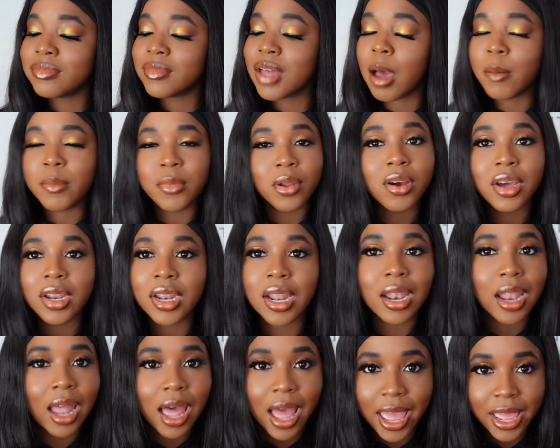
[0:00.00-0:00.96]
I'm not gonna
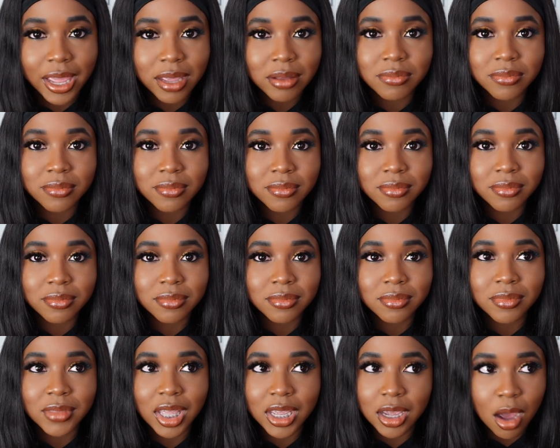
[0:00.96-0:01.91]
lie,
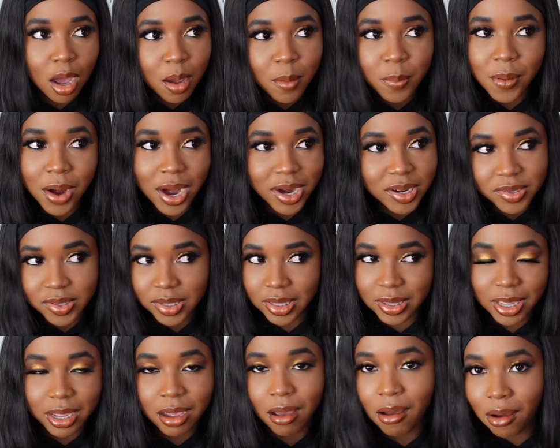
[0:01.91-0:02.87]
they are pricey,
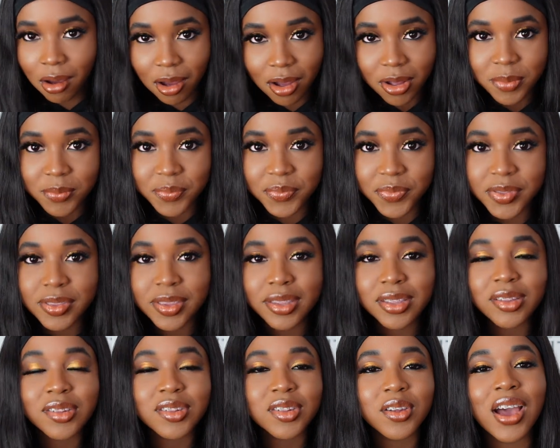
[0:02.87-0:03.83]
they are.
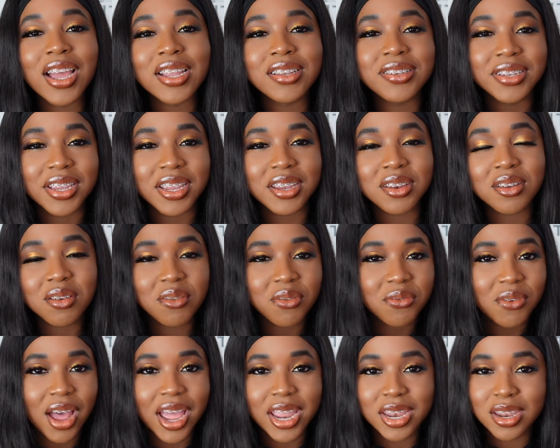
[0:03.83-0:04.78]
So I did
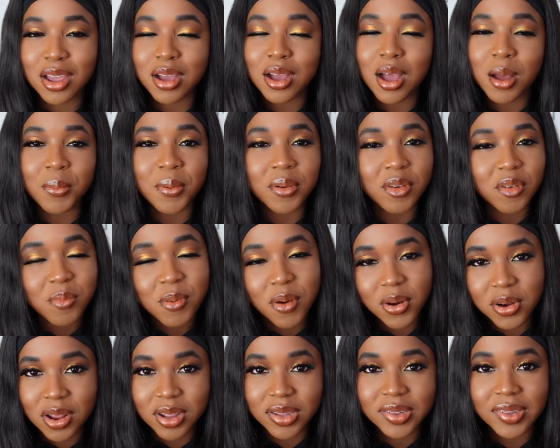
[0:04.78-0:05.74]
find a couple of
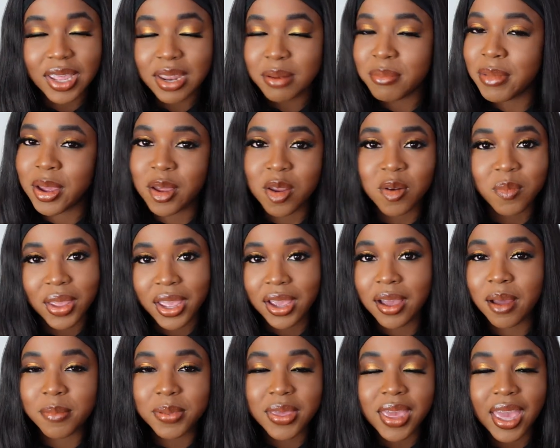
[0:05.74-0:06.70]
products in my own
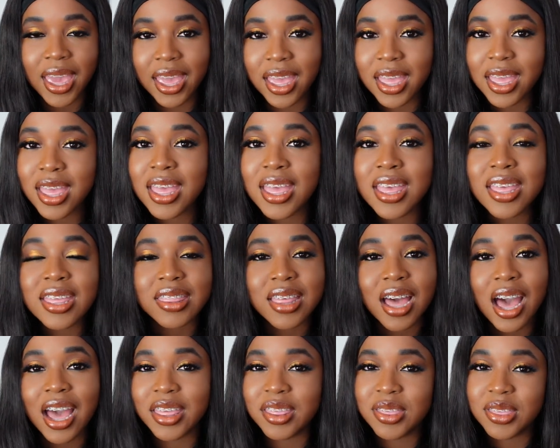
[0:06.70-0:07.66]
makeup kit
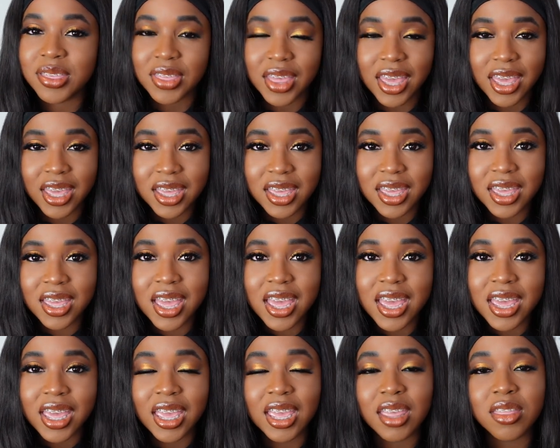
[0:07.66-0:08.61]
that I think
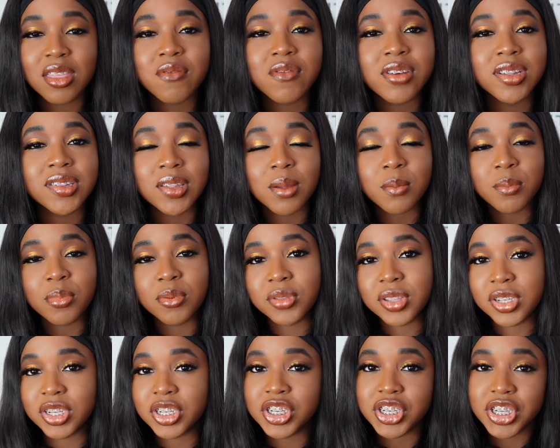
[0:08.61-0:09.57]
either resemble
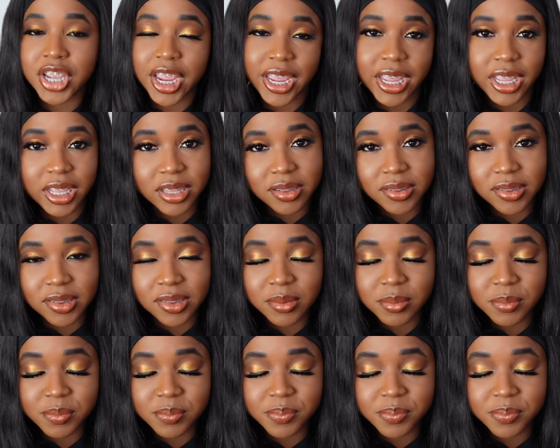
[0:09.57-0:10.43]
the shades